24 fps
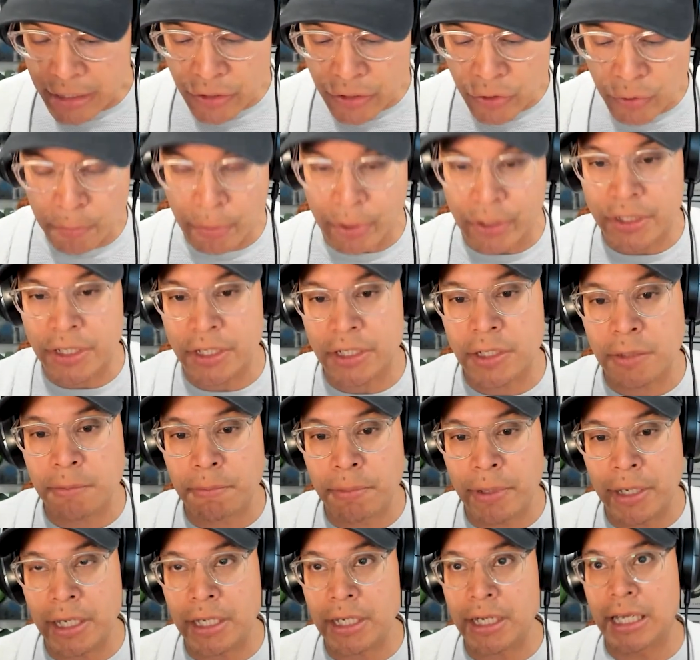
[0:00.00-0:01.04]
to
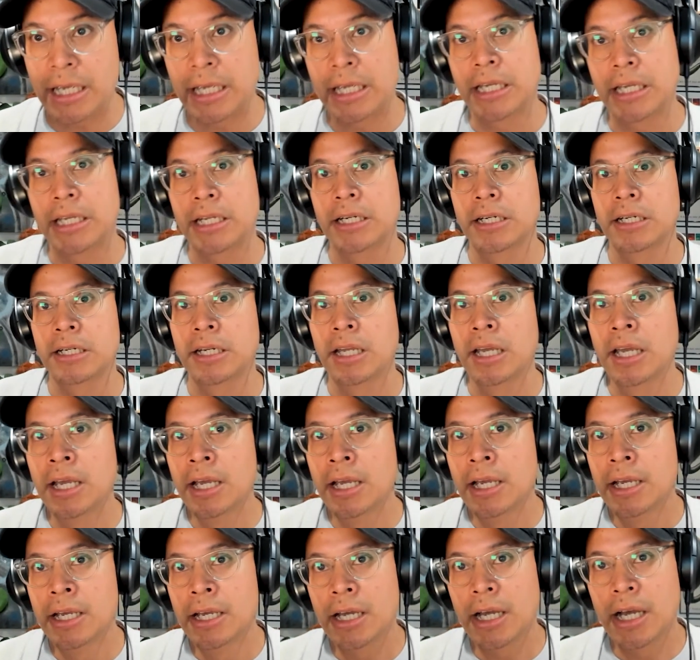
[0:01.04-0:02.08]
participate in,
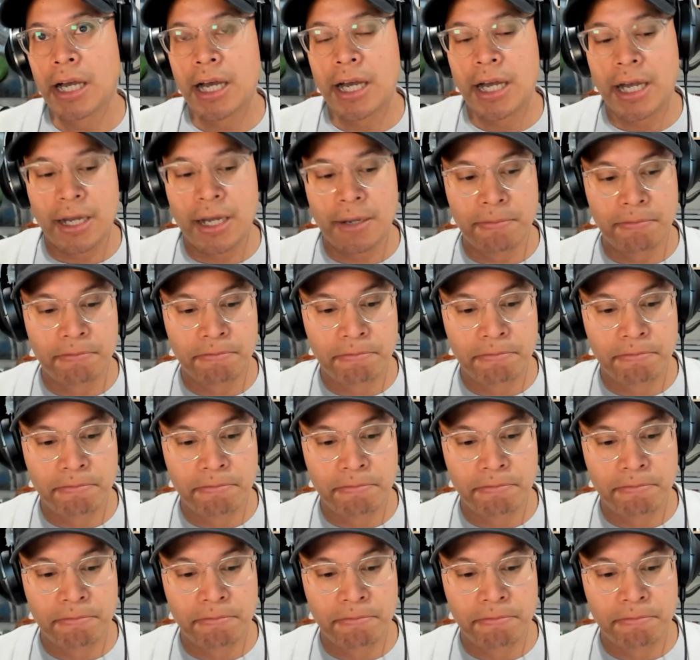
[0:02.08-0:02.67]
kind